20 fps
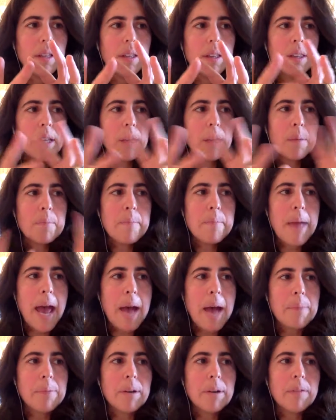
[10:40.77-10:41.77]

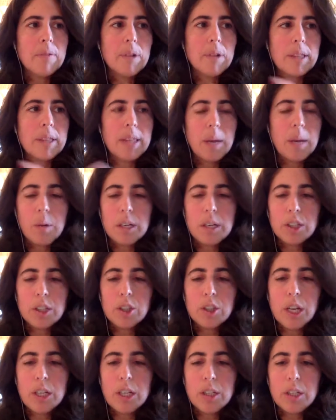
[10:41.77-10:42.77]
map of what they want to
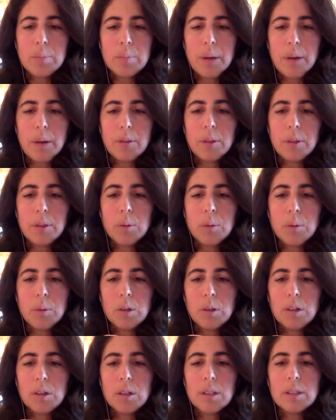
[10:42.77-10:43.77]
change about the
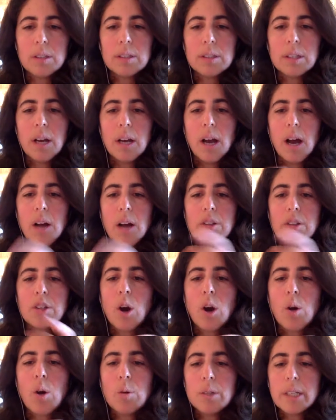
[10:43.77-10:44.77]
world, to
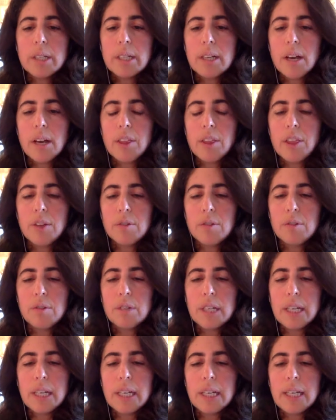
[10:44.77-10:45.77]
hone in on
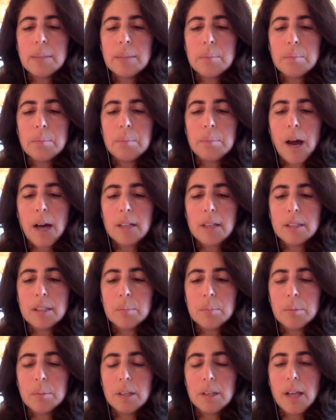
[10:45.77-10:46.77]
3
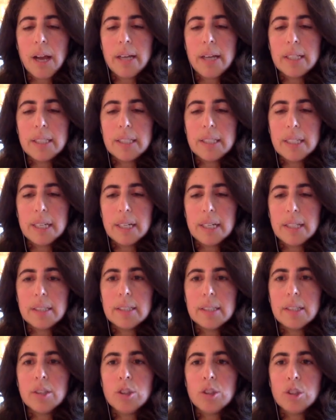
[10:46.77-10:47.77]
possible ideas
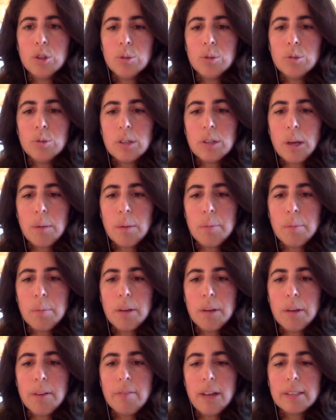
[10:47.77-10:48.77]
and do some
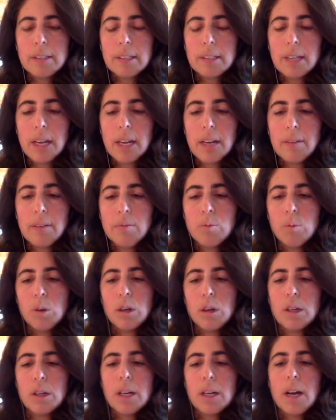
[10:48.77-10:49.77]
investigative
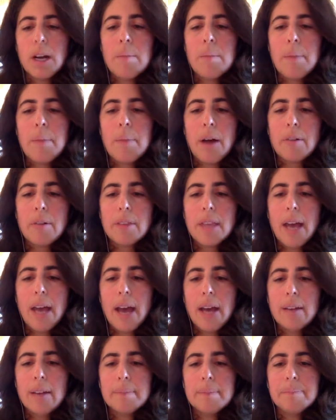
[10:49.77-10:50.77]
work about
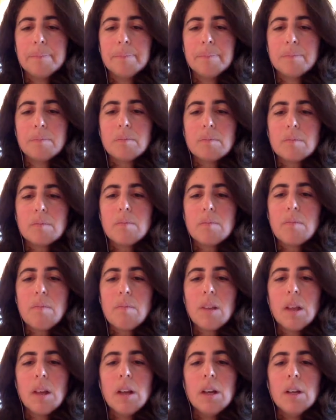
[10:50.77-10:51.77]
that
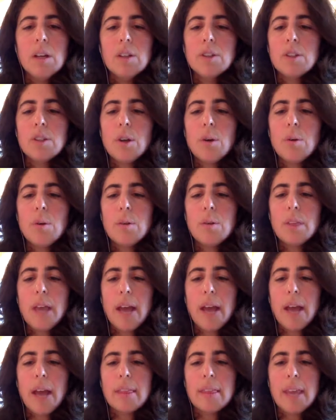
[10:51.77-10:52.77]
so
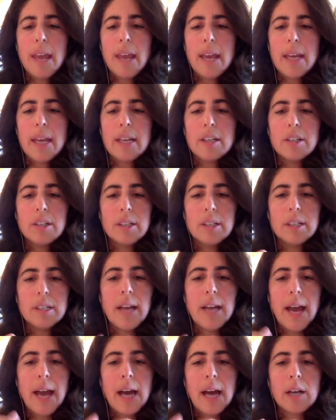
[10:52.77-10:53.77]
that they could
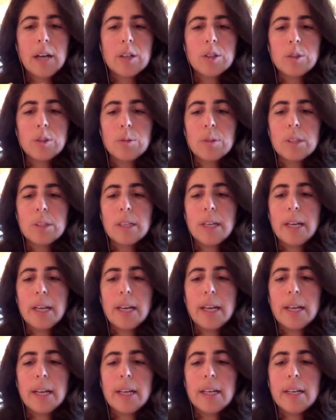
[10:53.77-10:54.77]

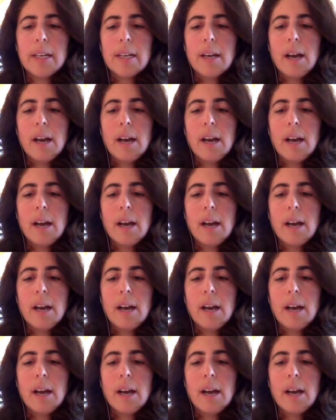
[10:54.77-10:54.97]
actually